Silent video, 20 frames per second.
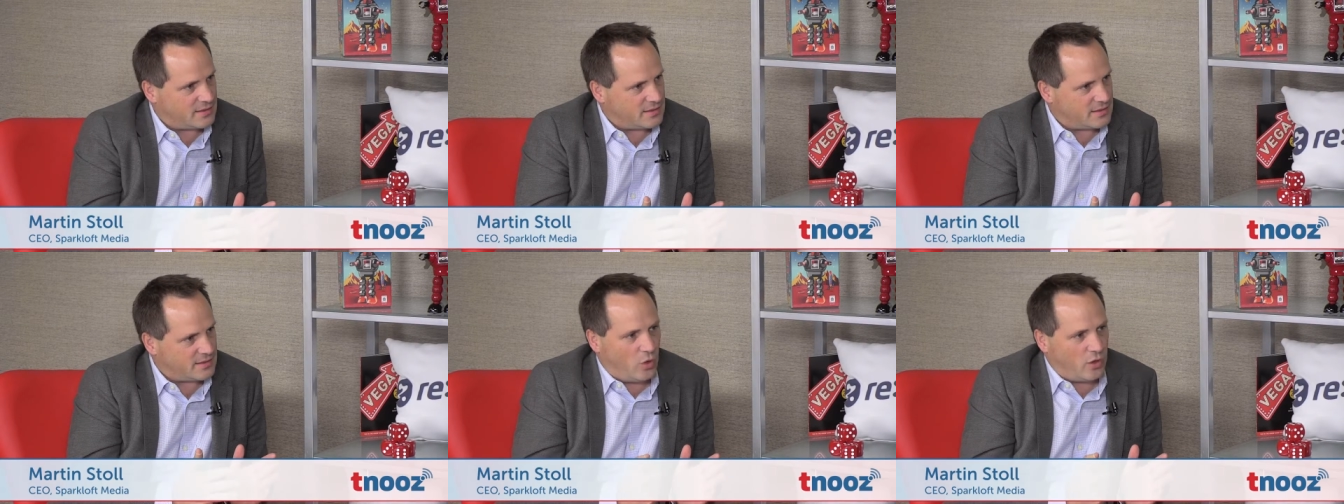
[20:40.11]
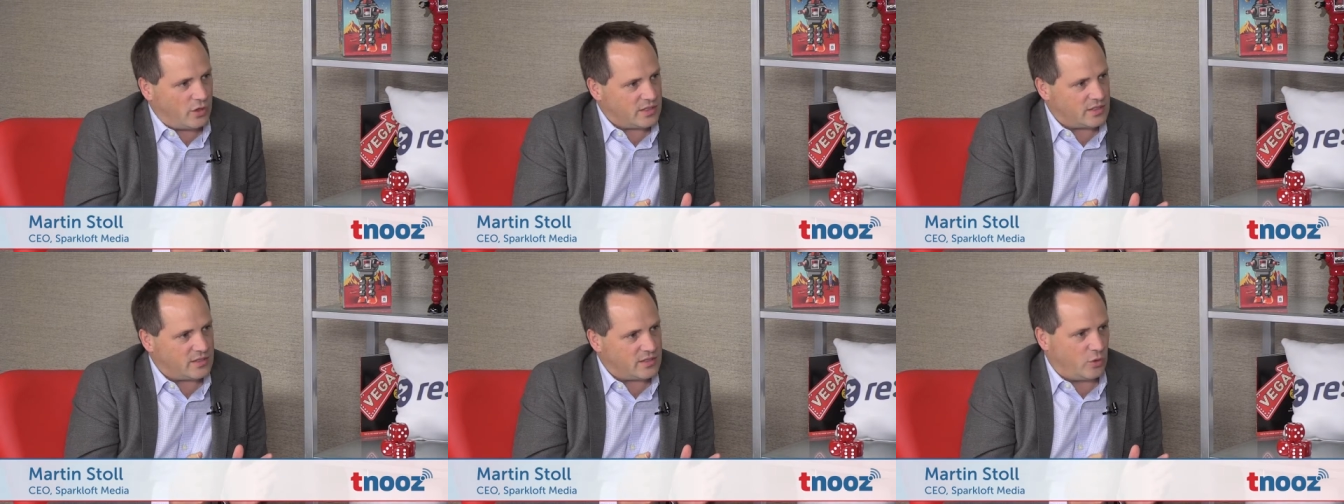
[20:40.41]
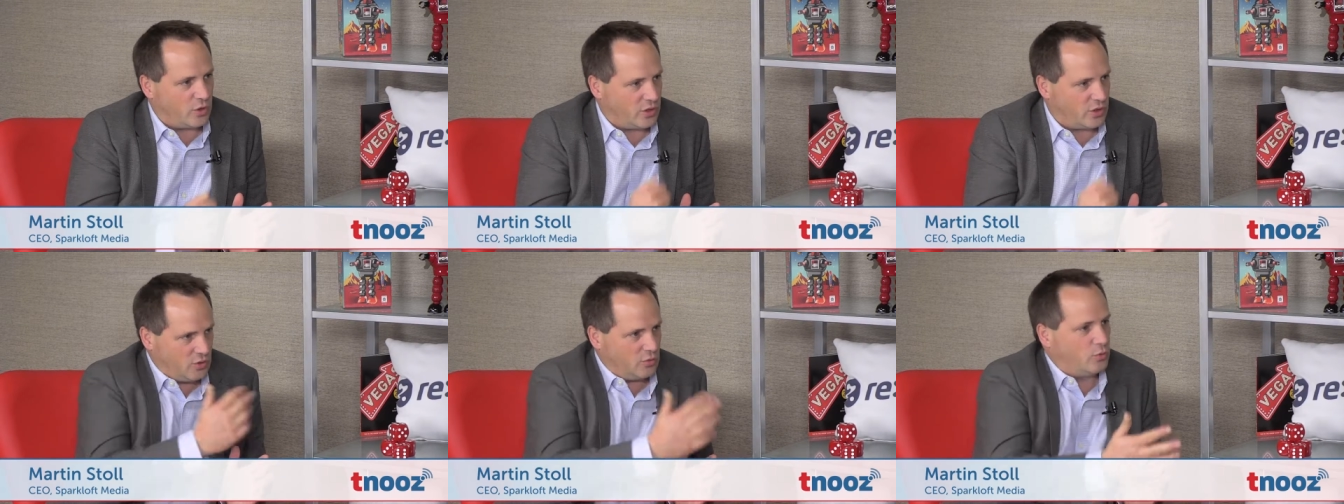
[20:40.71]
was
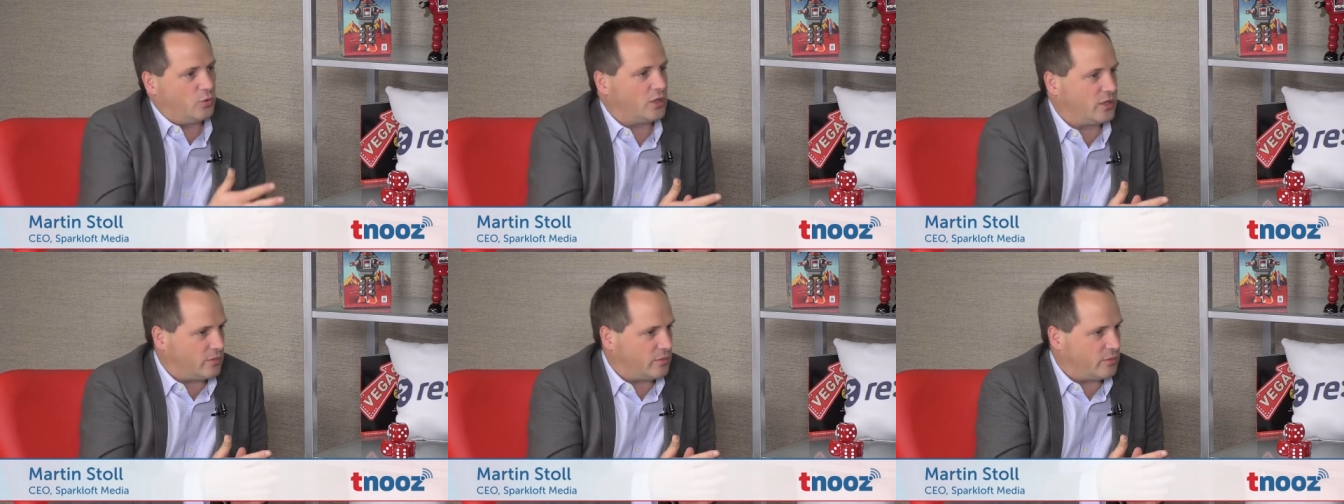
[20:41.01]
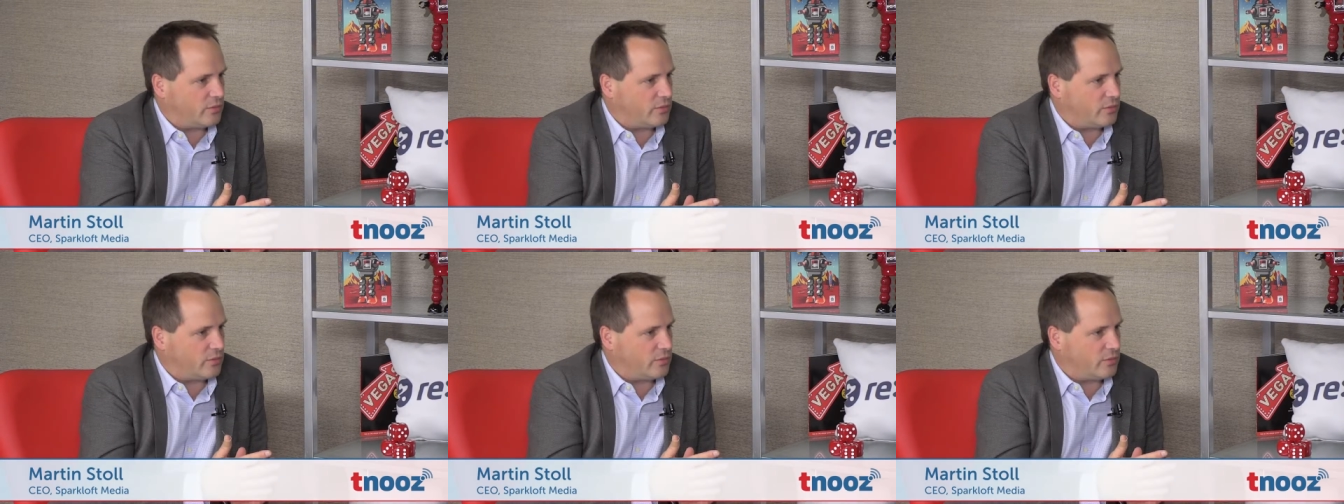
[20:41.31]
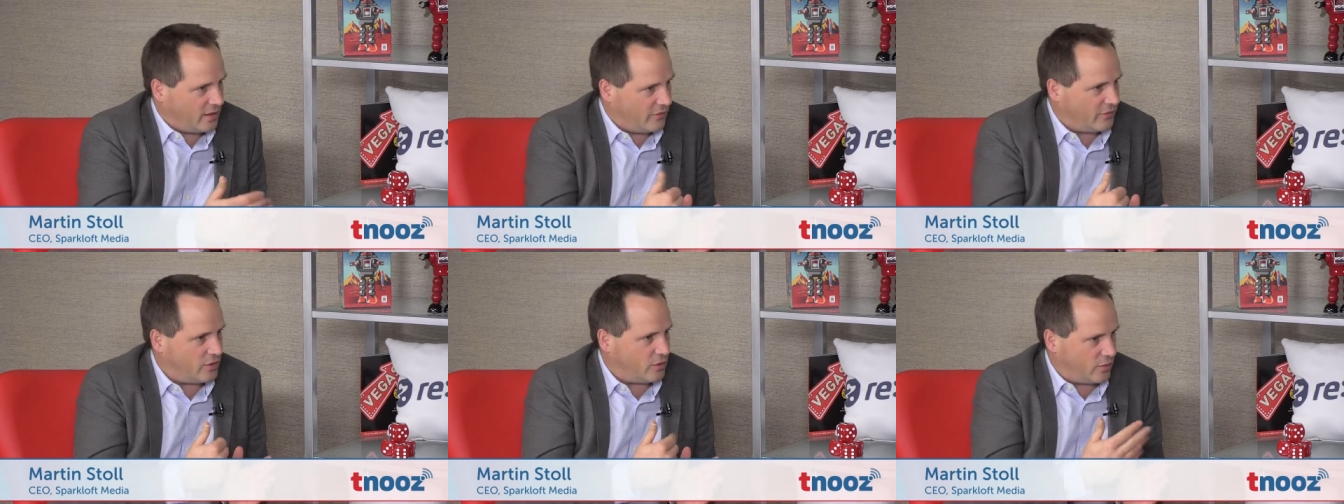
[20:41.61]
what you would win
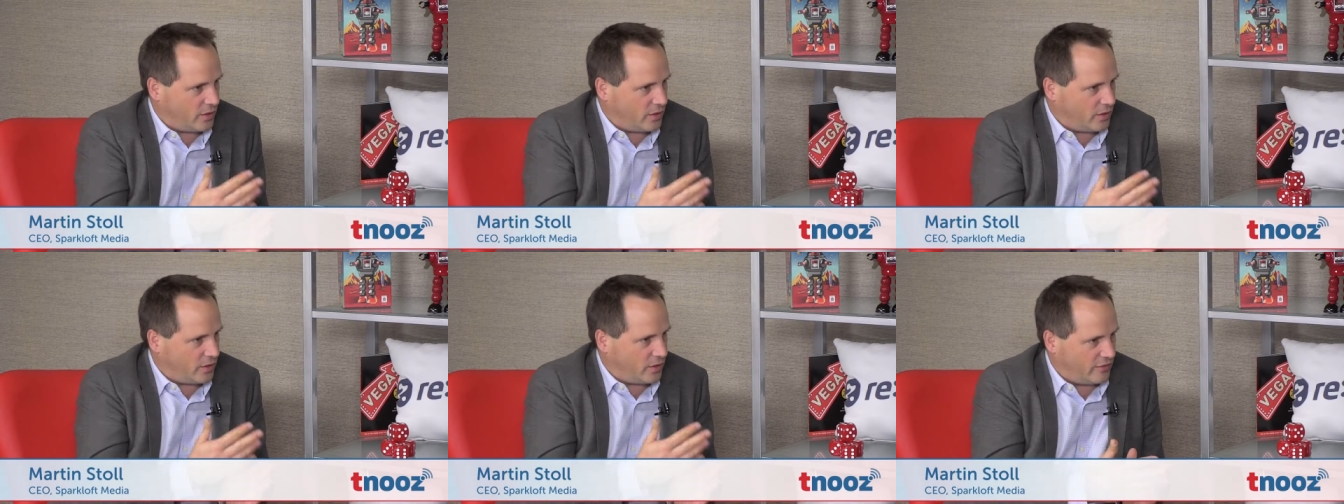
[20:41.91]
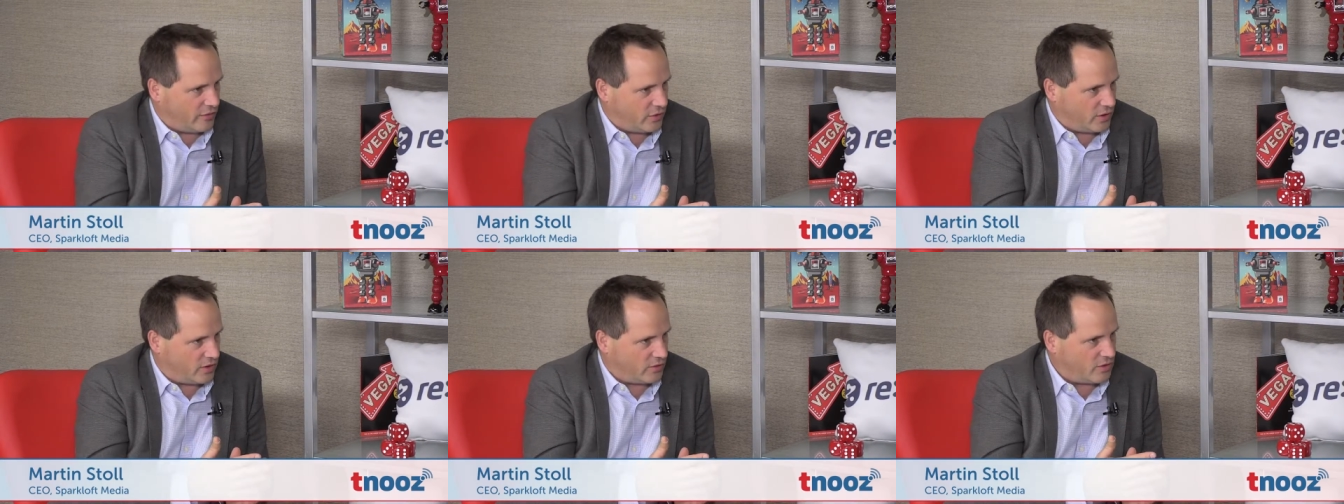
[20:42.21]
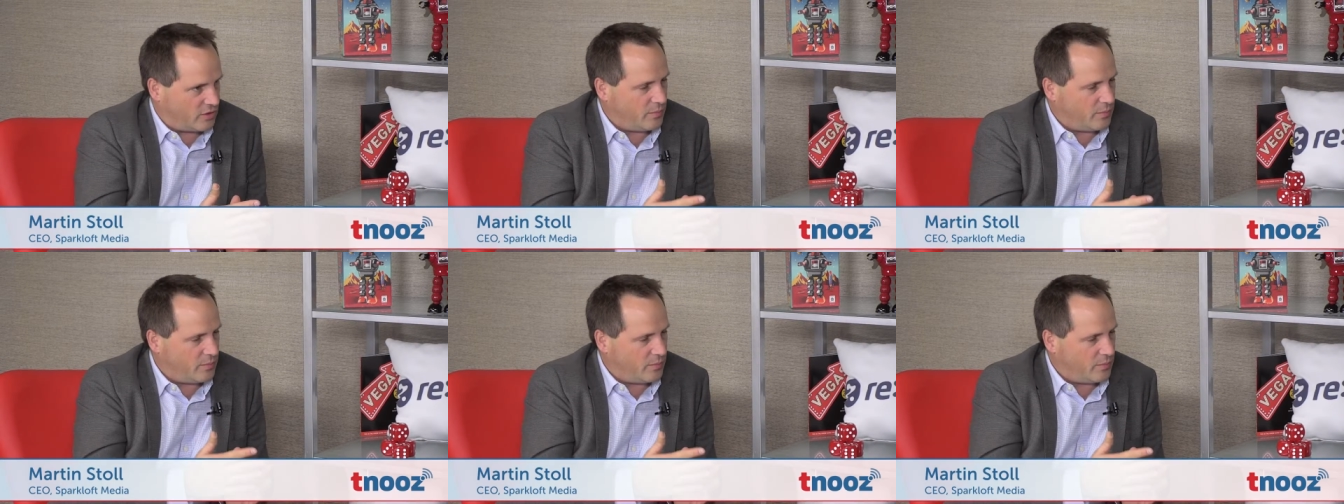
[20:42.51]
if you were the winner for the
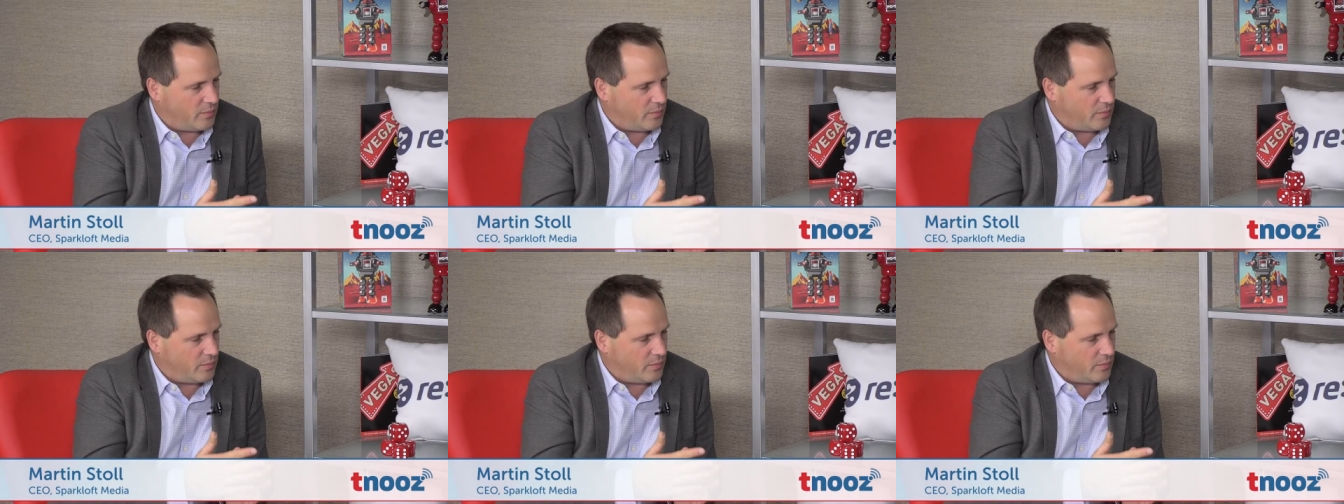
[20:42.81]
trip.